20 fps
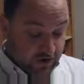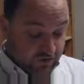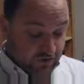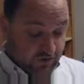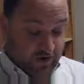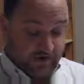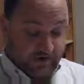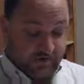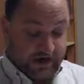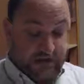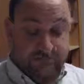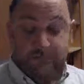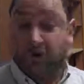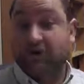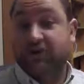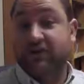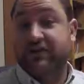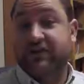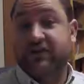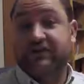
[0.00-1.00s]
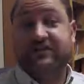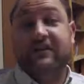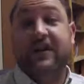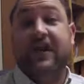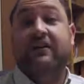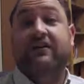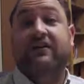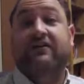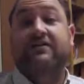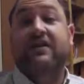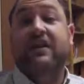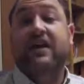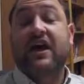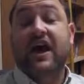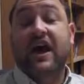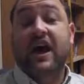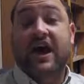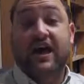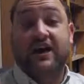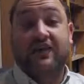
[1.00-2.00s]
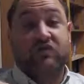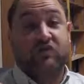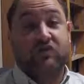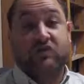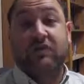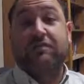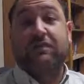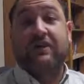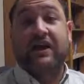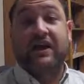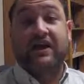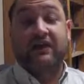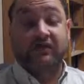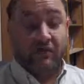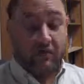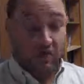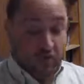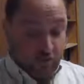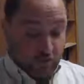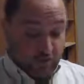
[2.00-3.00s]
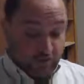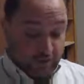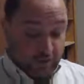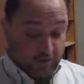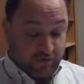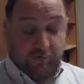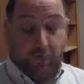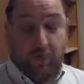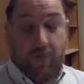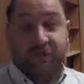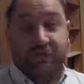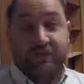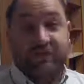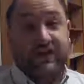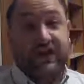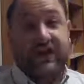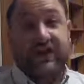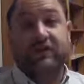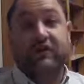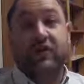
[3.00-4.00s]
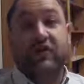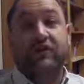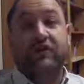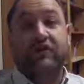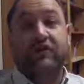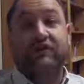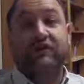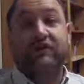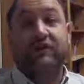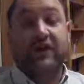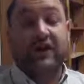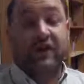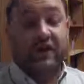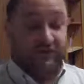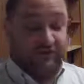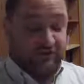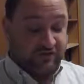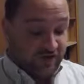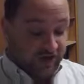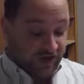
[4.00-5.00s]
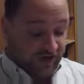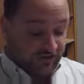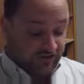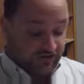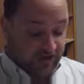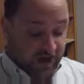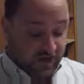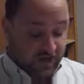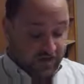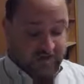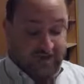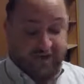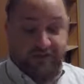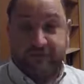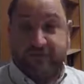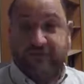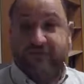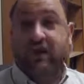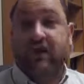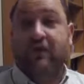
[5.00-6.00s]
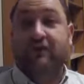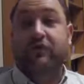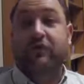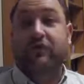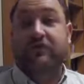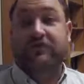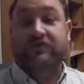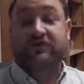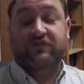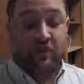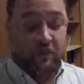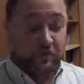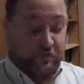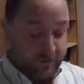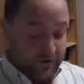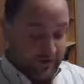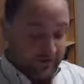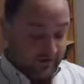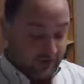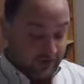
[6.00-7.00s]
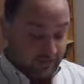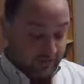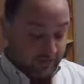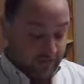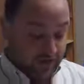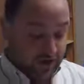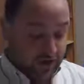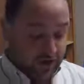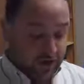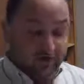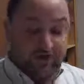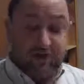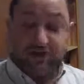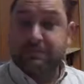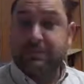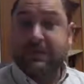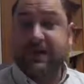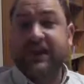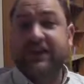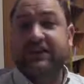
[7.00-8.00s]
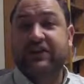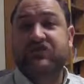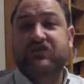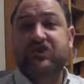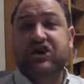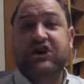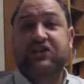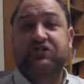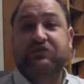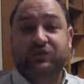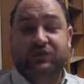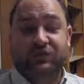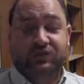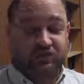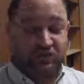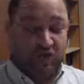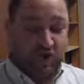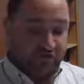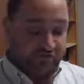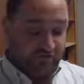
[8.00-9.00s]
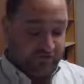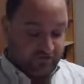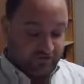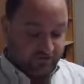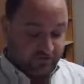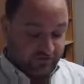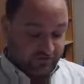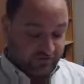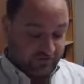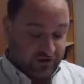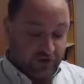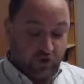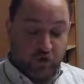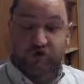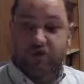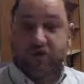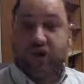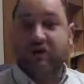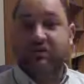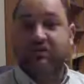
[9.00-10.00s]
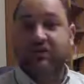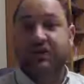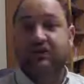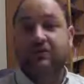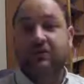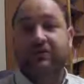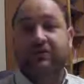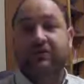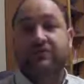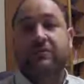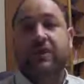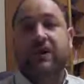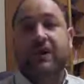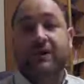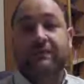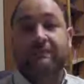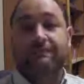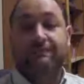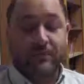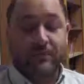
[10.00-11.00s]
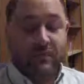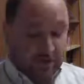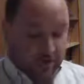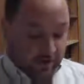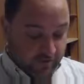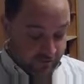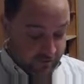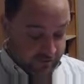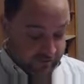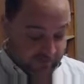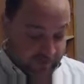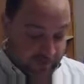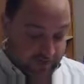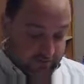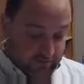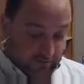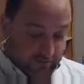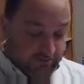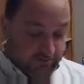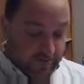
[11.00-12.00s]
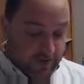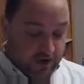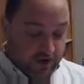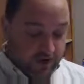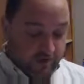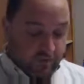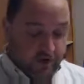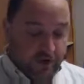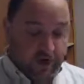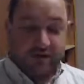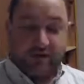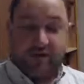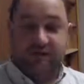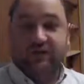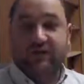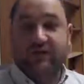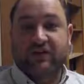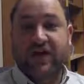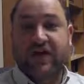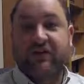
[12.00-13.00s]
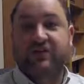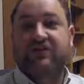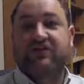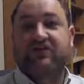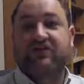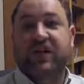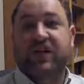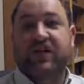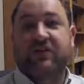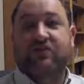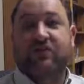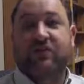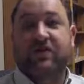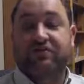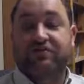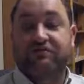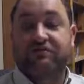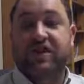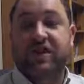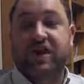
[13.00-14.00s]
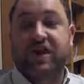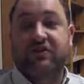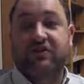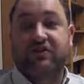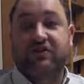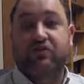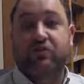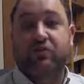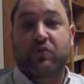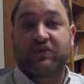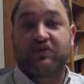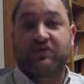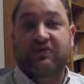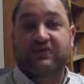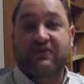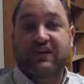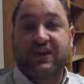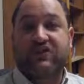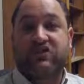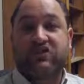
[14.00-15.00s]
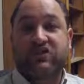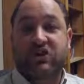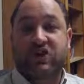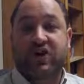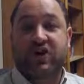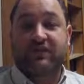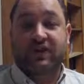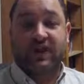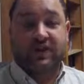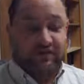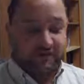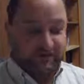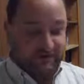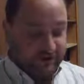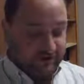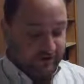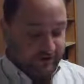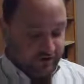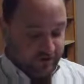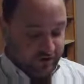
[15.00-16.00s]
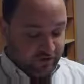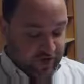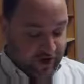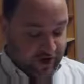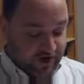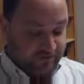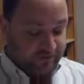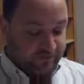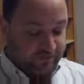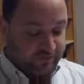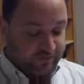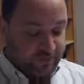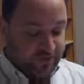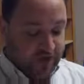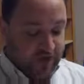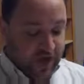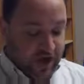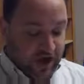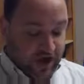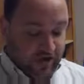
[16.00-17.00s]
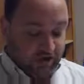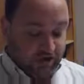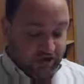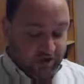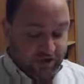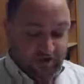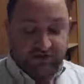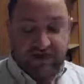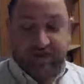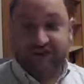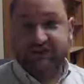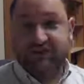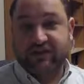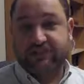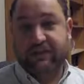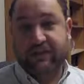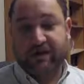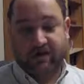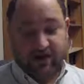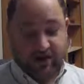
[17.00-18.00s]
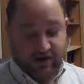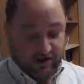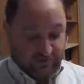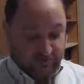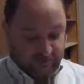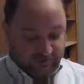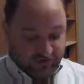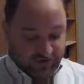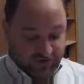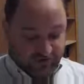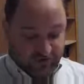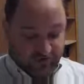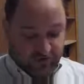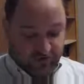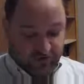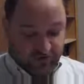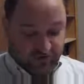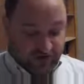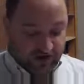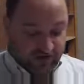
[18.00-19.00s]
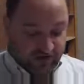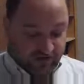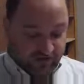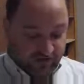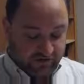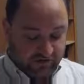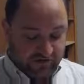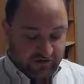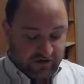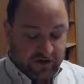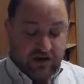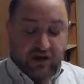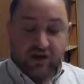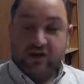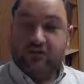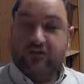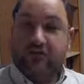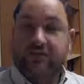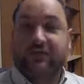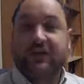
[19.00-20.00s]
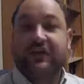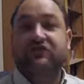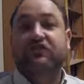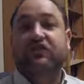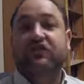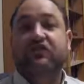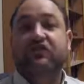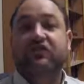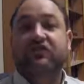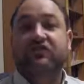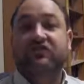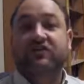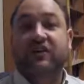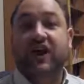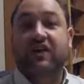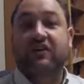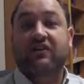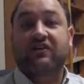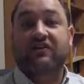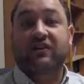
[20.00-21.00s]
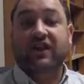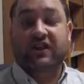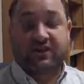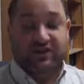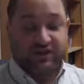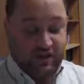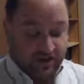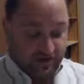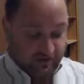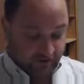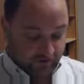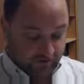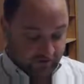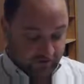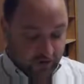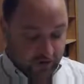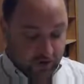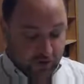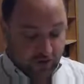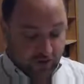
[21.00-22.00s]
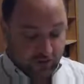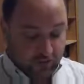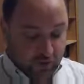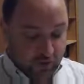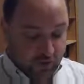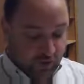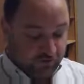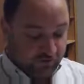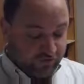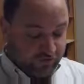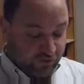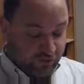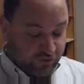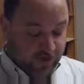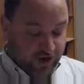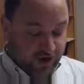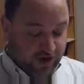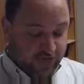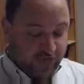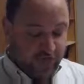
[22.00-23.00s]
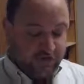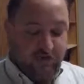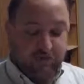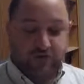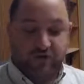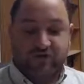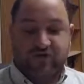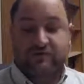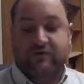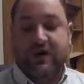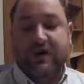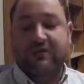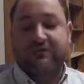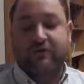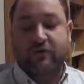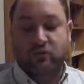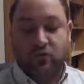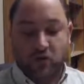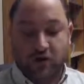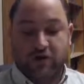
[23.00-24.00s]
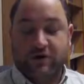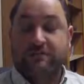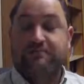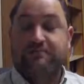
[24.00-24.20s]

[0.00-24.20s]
For example, Aeschylus and Euripides were both wealthy landowners, and Socrates himself was a stonemason. This began to change with the sophists, who taught rhetoric for money. For example, Aristotle in the 300s was the teacher of Alexander the Great. In the Hellenistic period, professionals, scholars, and thinkers moved to wherever there was demand for work.